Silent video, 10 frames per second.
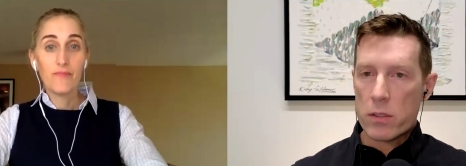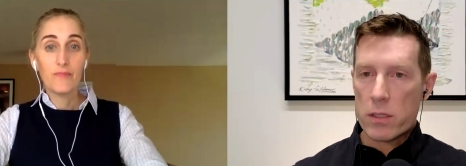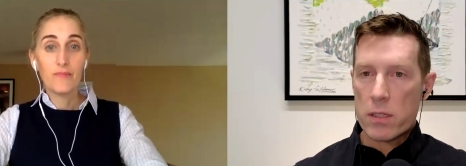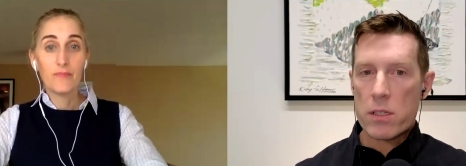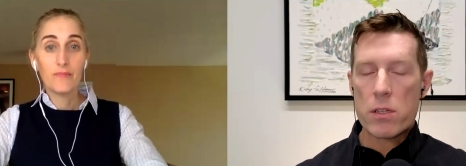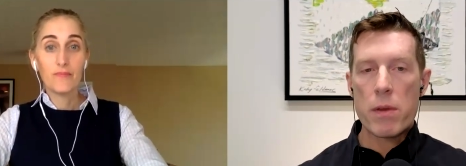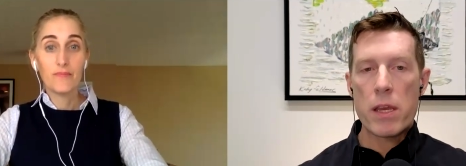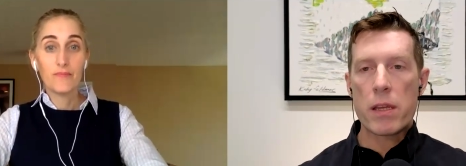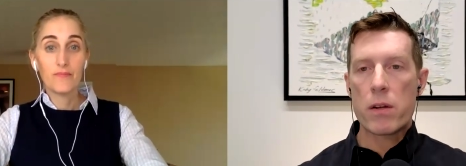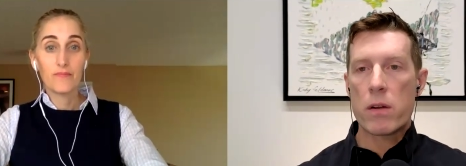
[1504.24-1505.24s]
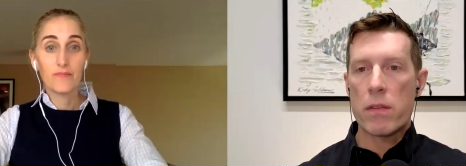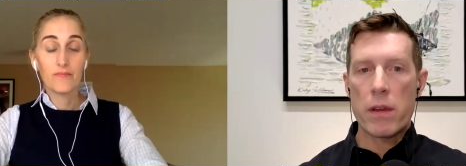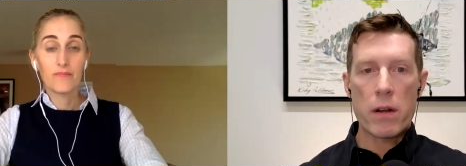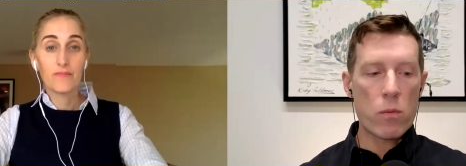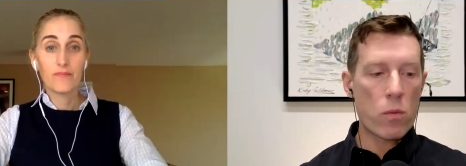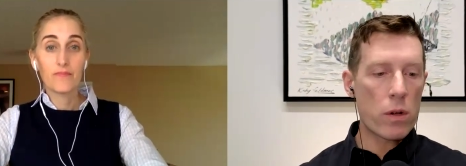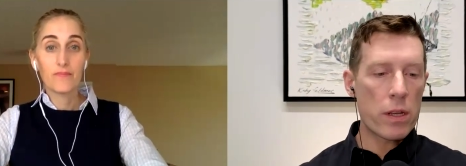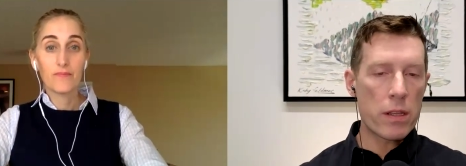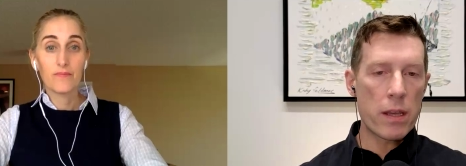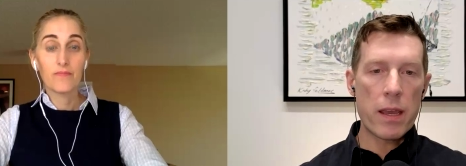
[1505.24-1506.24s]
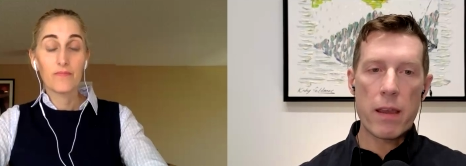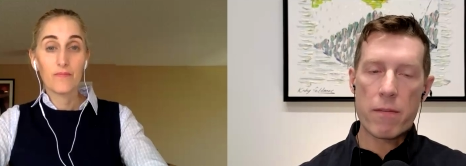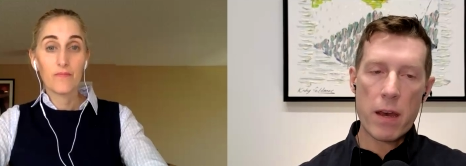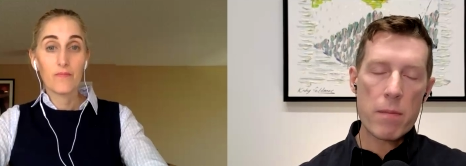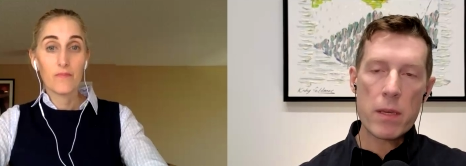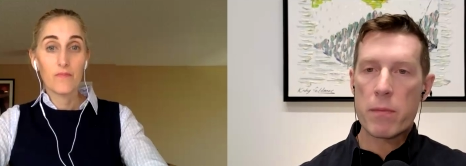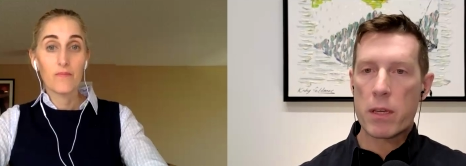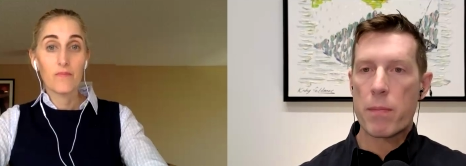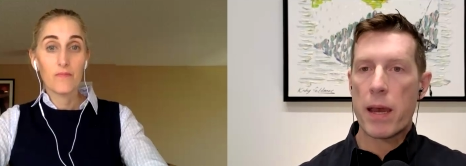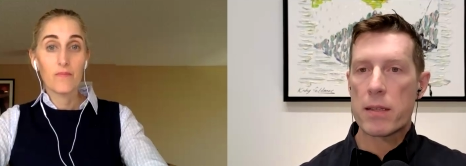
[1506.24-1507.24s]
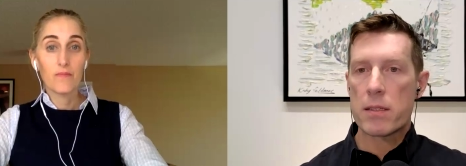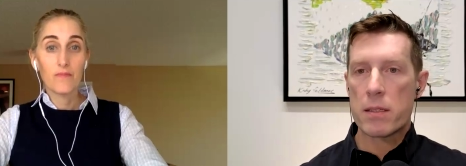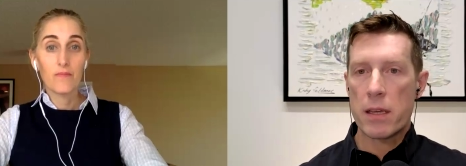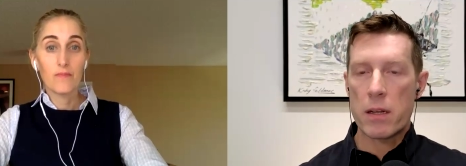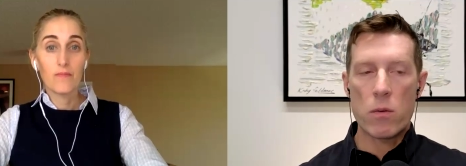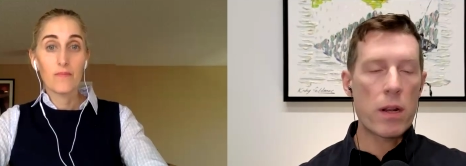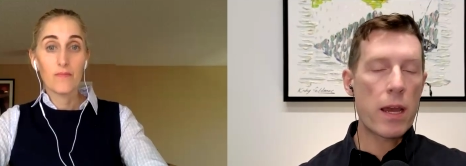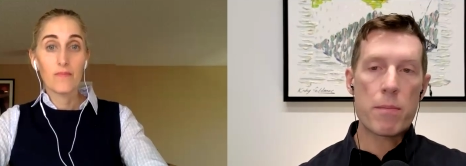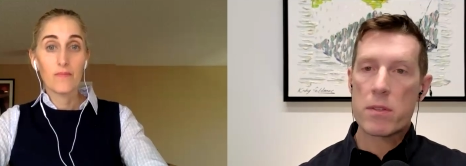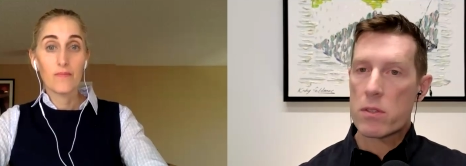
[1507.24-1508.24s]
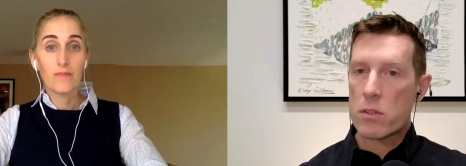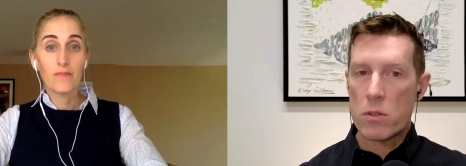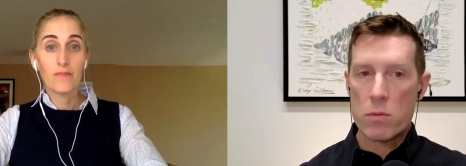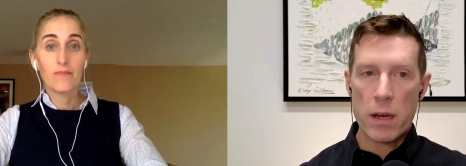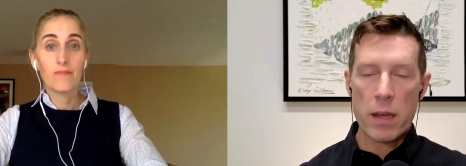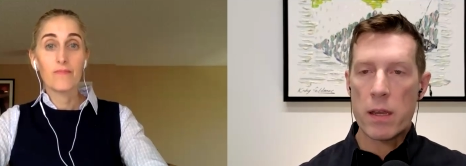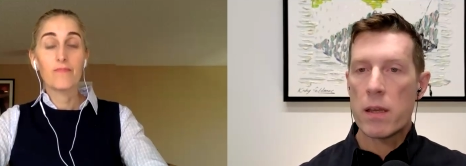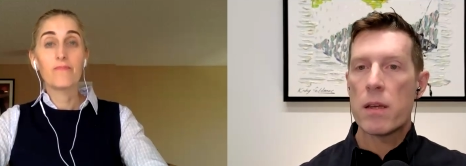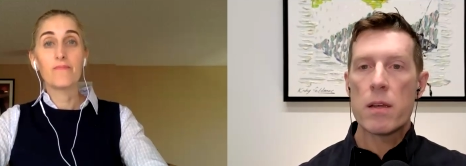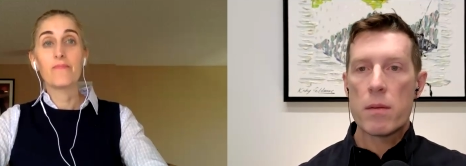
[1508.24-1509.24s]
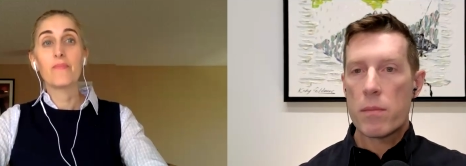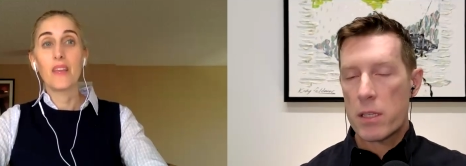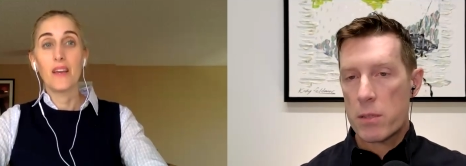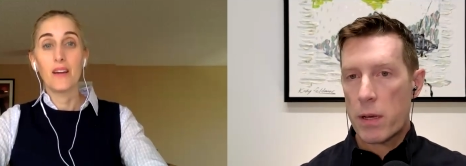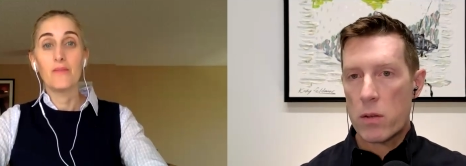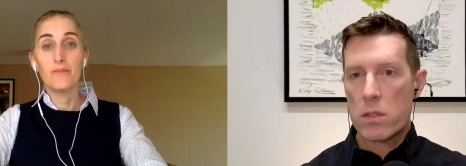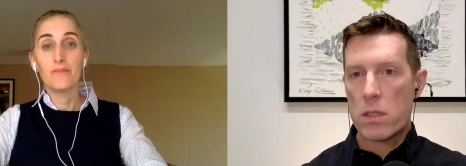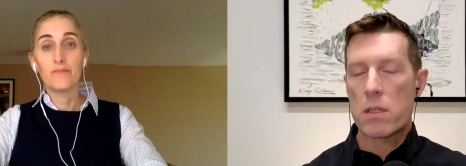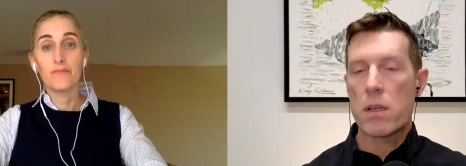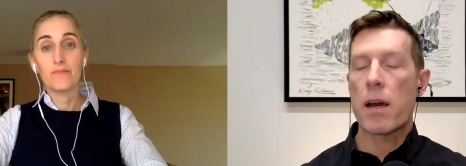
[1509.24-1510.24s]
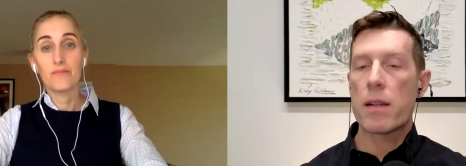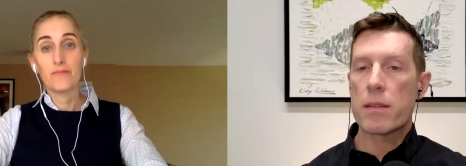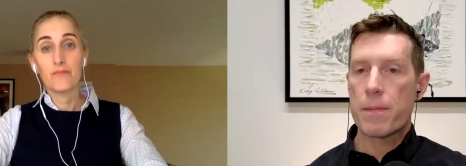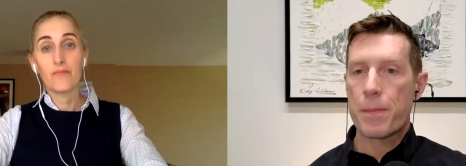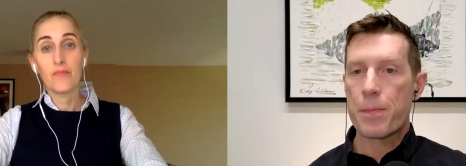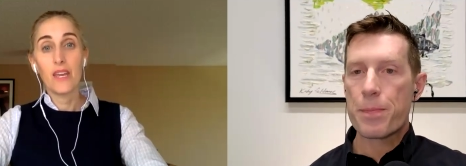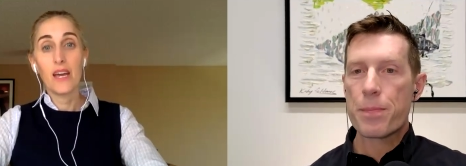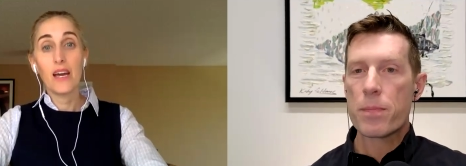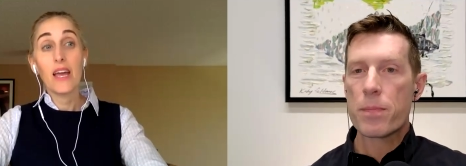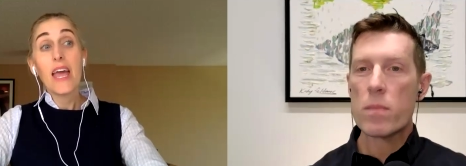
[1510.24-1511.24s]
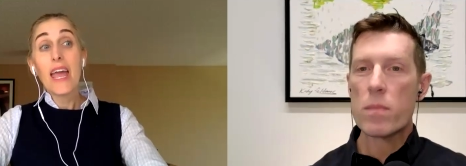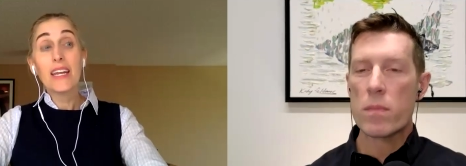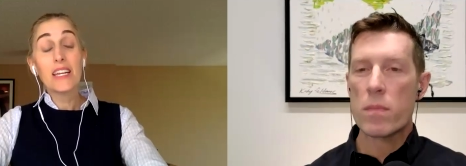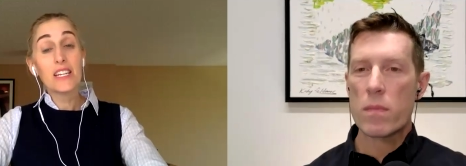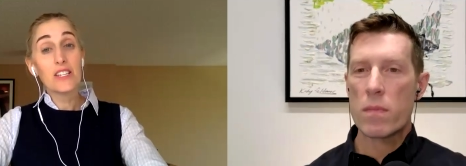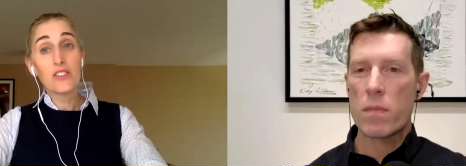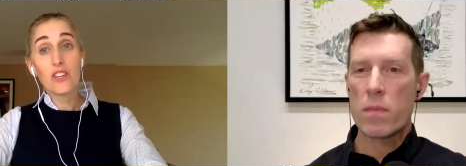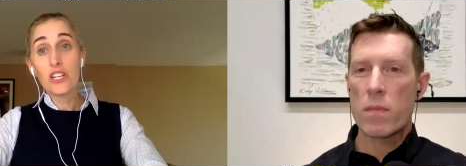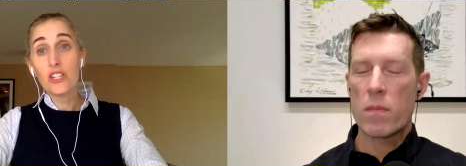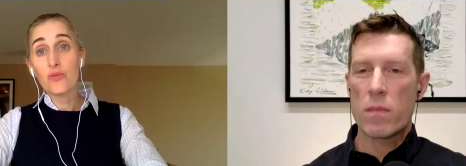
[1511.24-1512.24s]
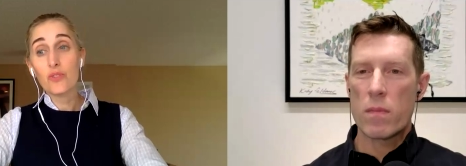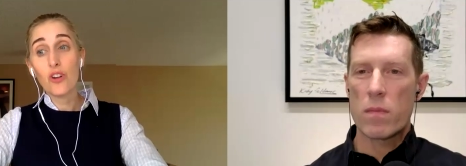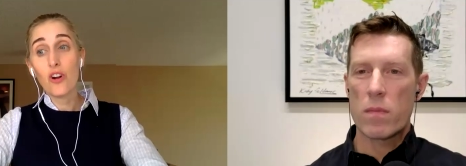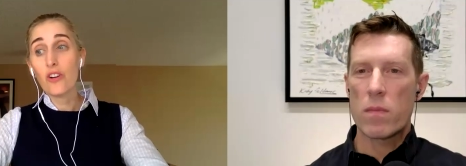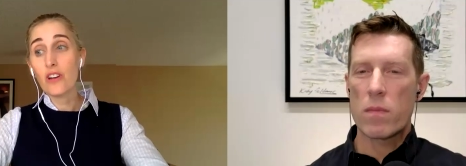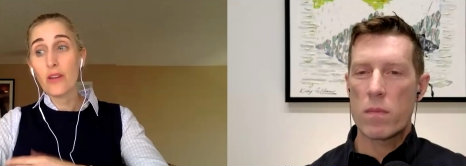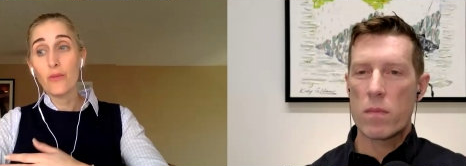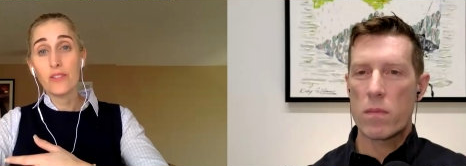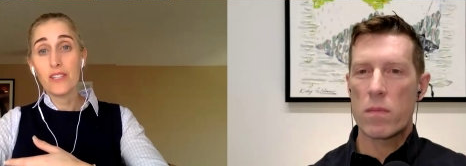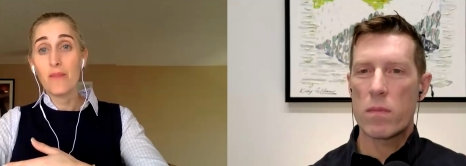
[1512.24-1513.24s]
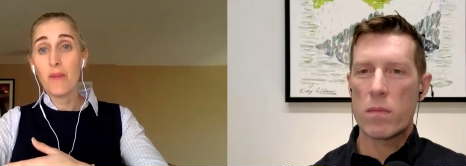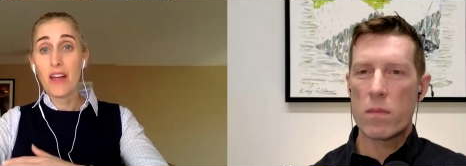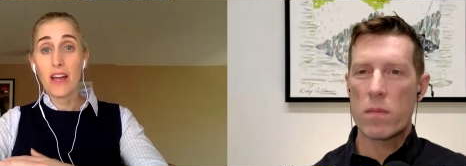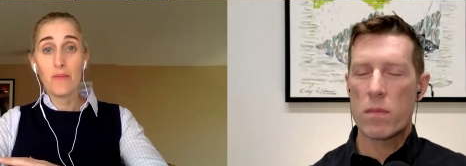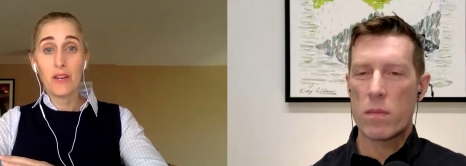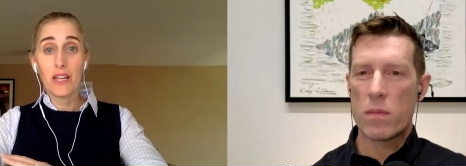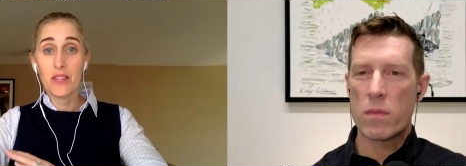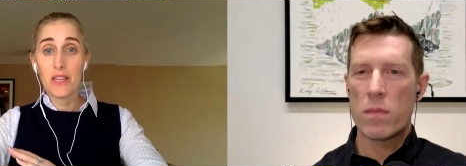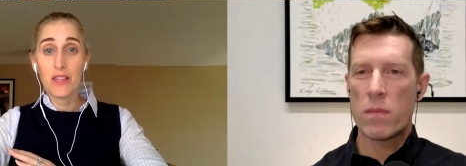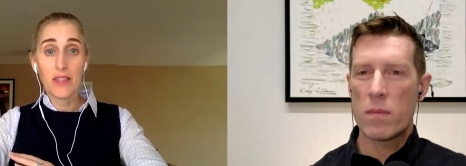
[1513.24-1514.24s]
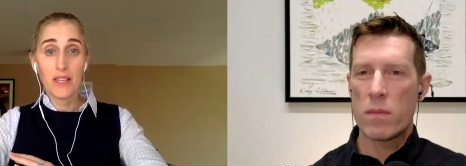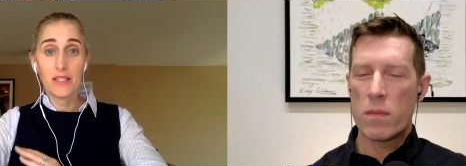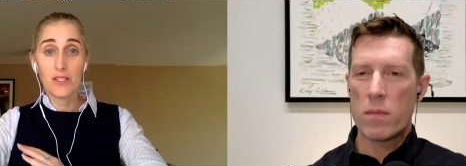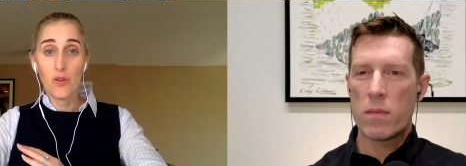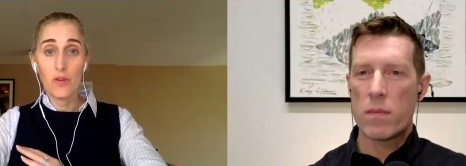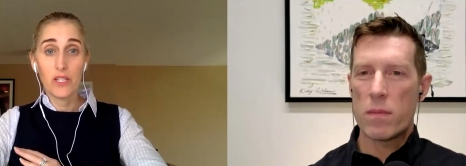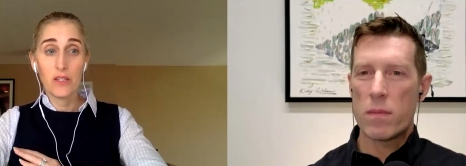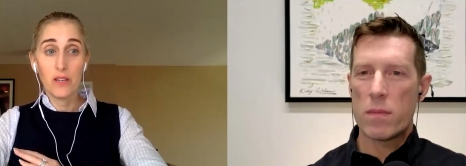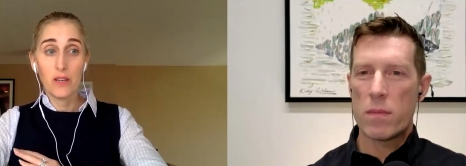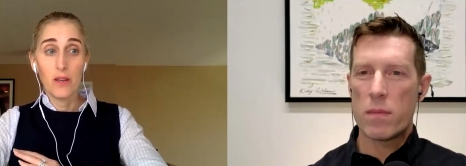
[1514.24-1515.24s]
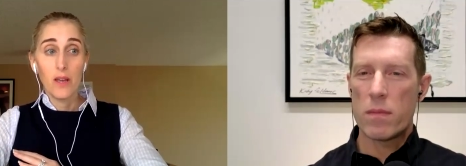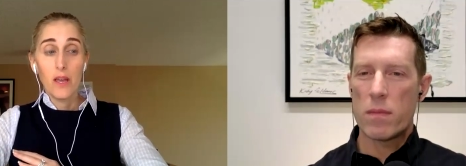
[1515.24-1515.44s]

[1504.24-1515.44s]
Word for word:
Speaker 1: decision maker and they're worried that, hey, if I'm incapacitated, what happens to my my yeah. spouse that's
Speaker 2: not? Yeah. And it is it is really hard and I will say Matt, I mean I think that this is going to